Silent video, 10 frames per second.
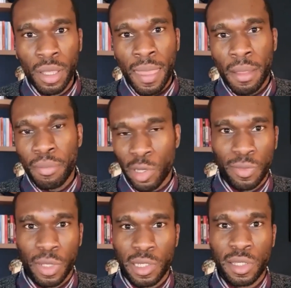Because
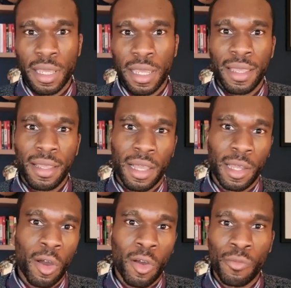of this, a
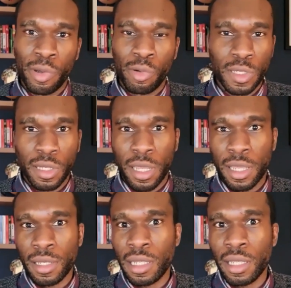lot of builders
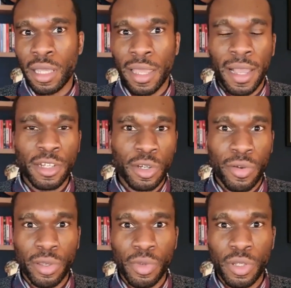in the AI
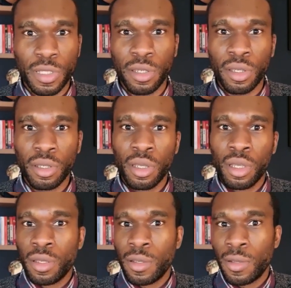engineering community
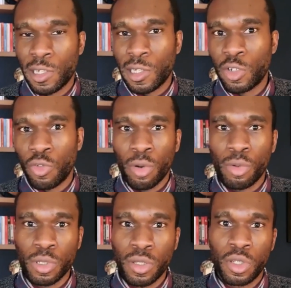initially
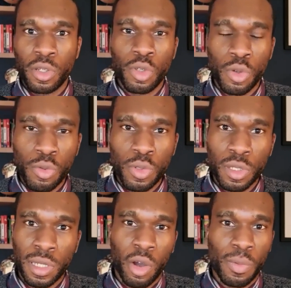struggled to use
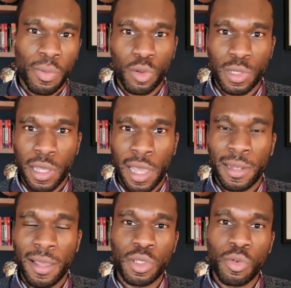the open source
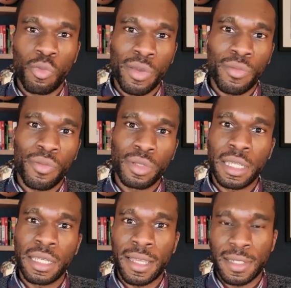LLMs with
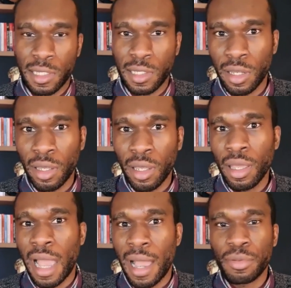the existing
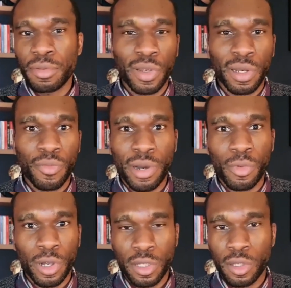app development
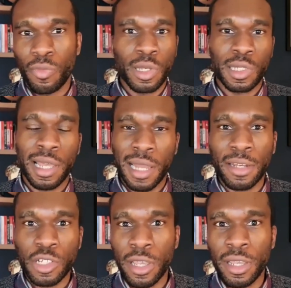frameworks. So things like
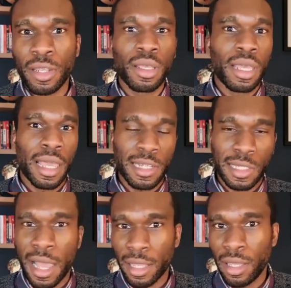LangChain,
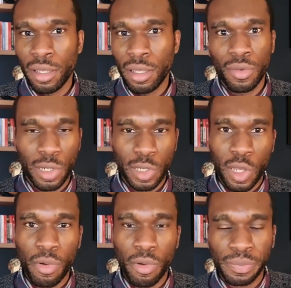Haystack, for example.